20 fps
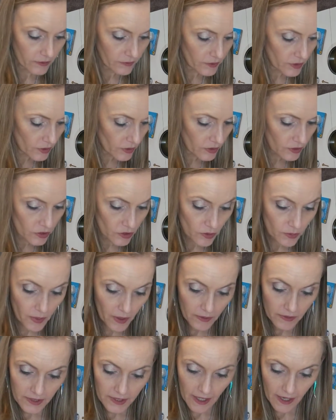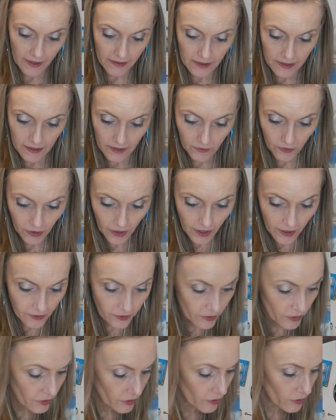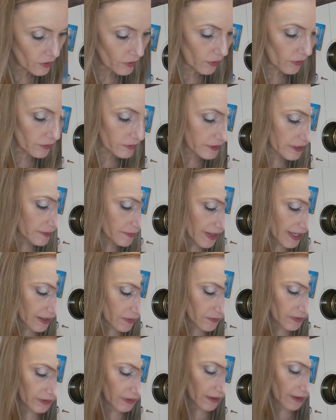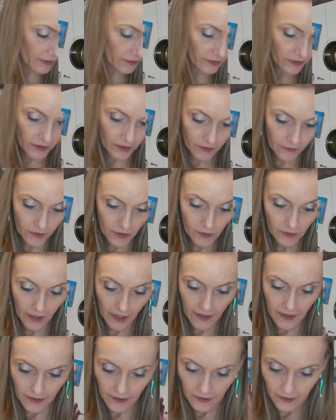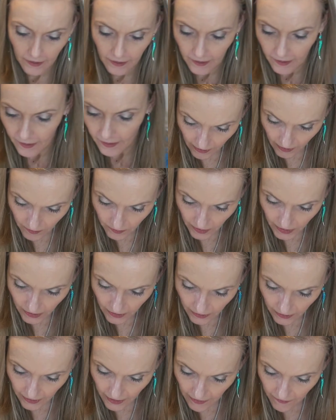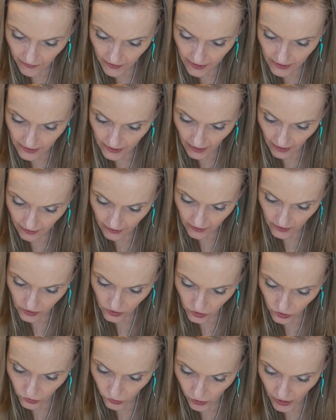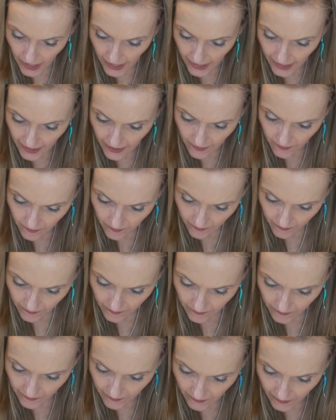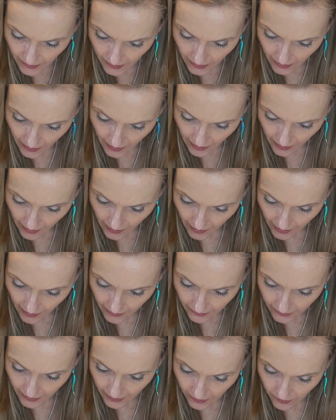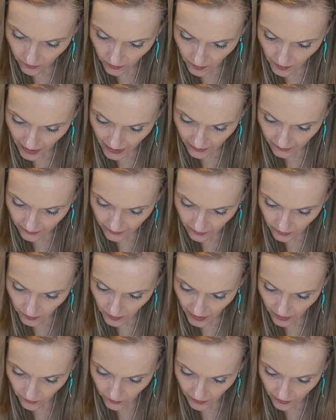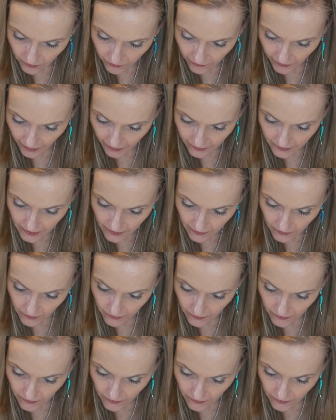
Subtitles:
You could do both sides a different color. You could only paint one color if you like. I'm going to leave this kind of streaky and let it remain a little bit reflective.